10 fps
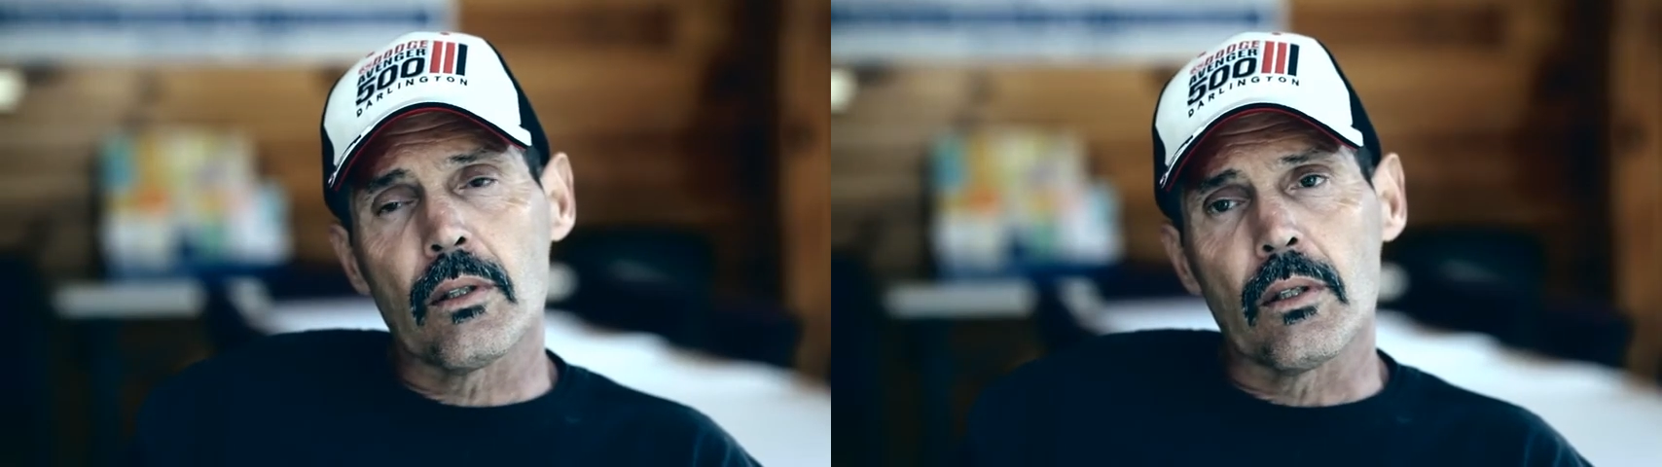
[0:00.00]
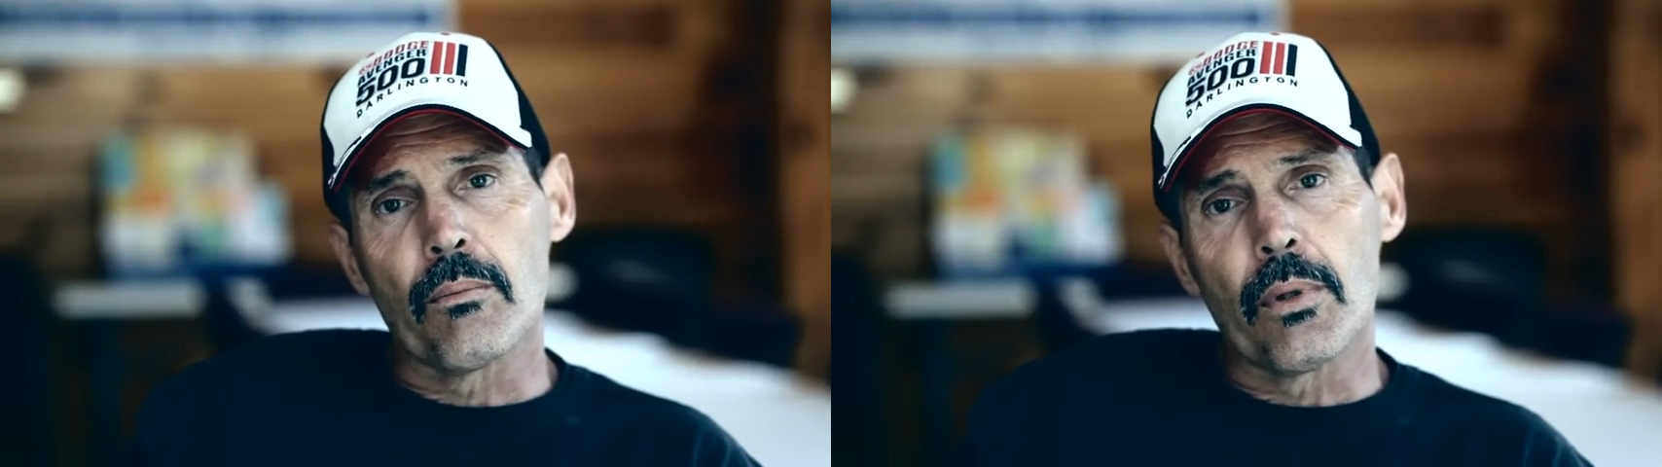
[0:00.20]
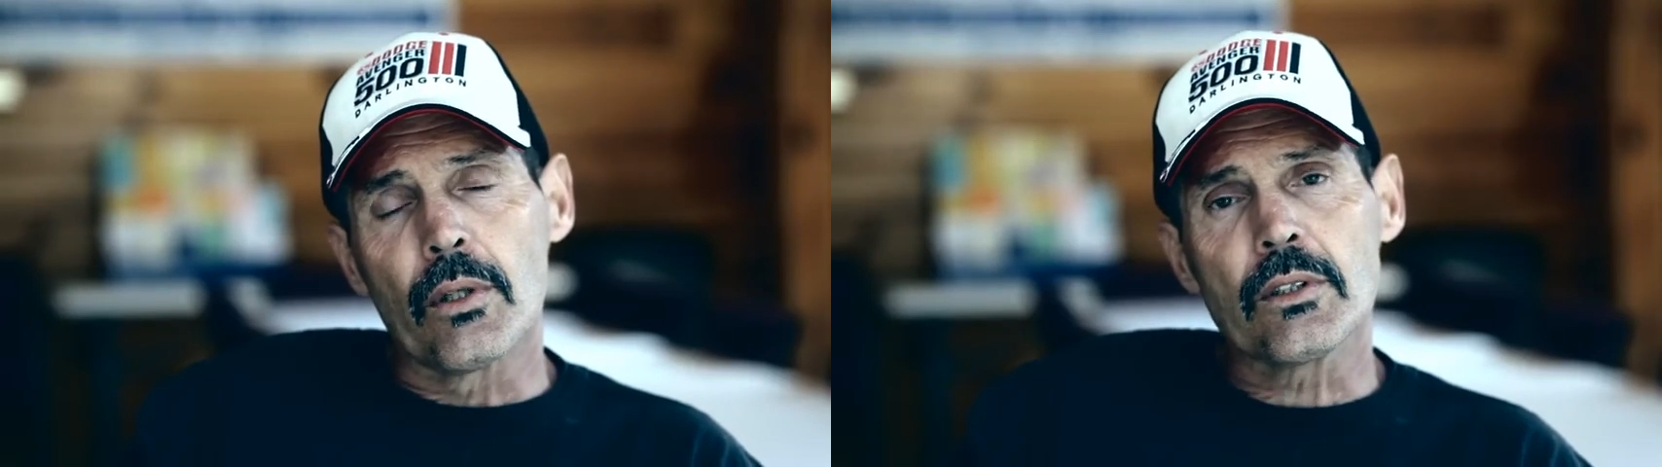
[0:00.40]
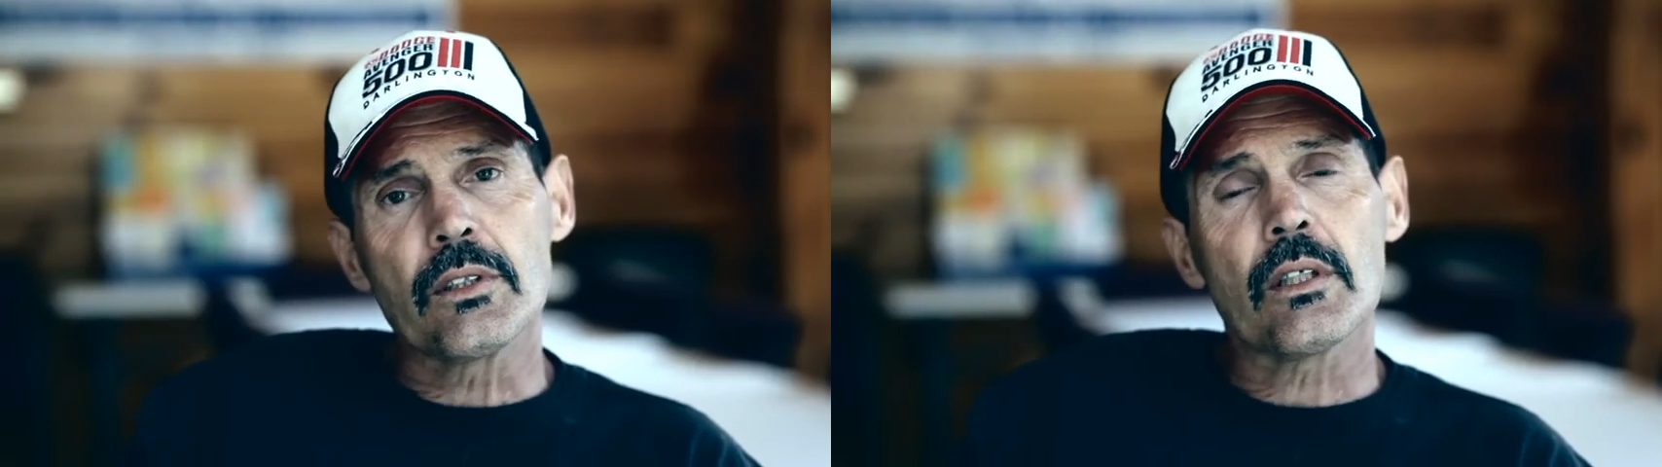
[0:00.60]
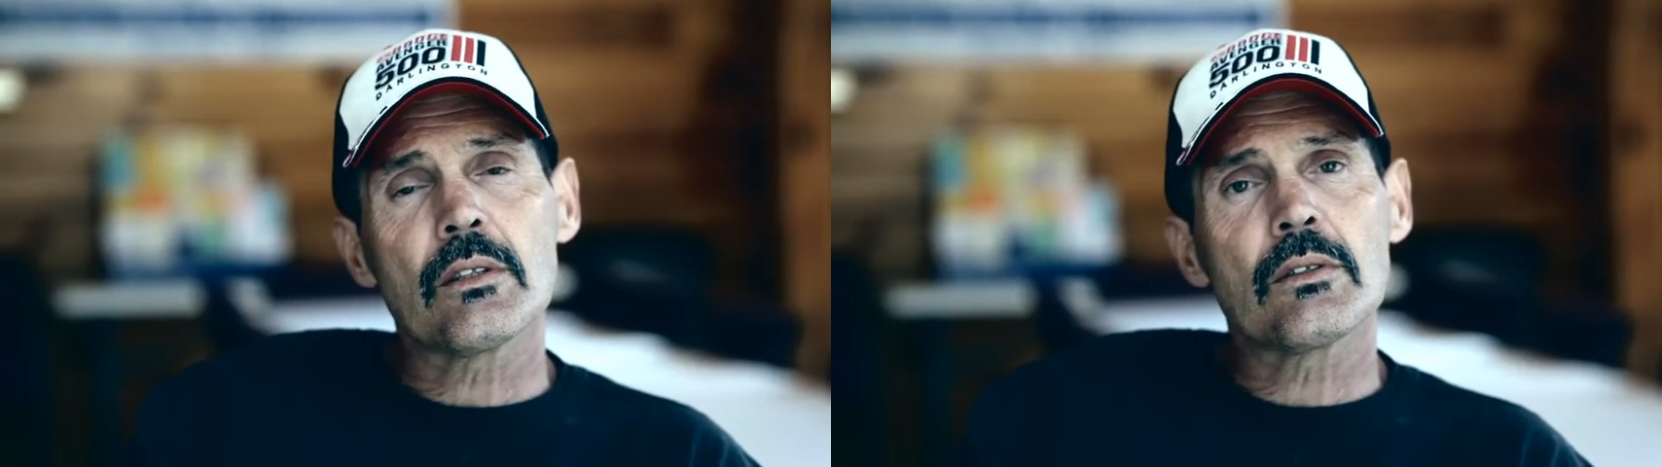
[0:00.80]
and
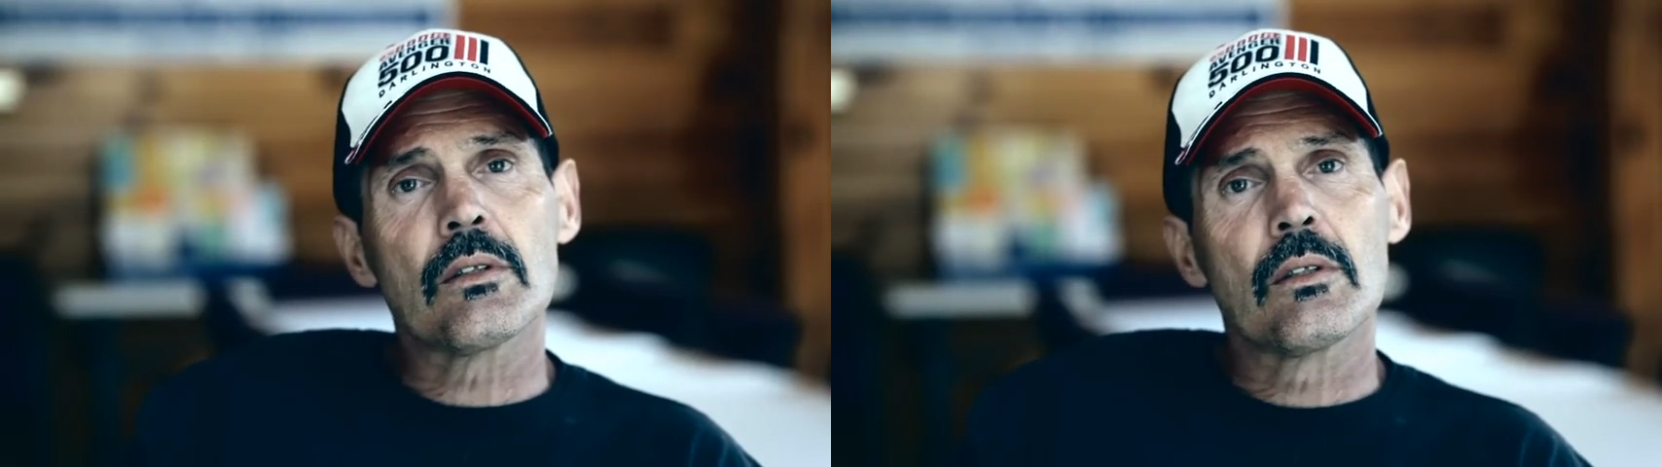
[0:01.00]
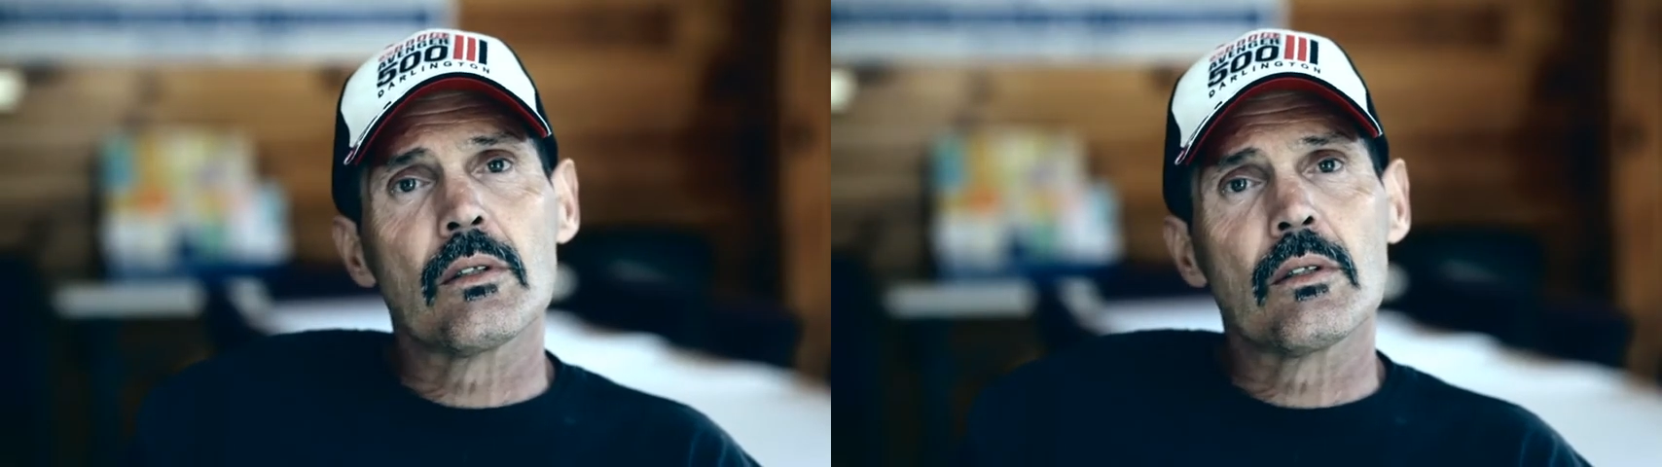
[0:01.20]
Percocets.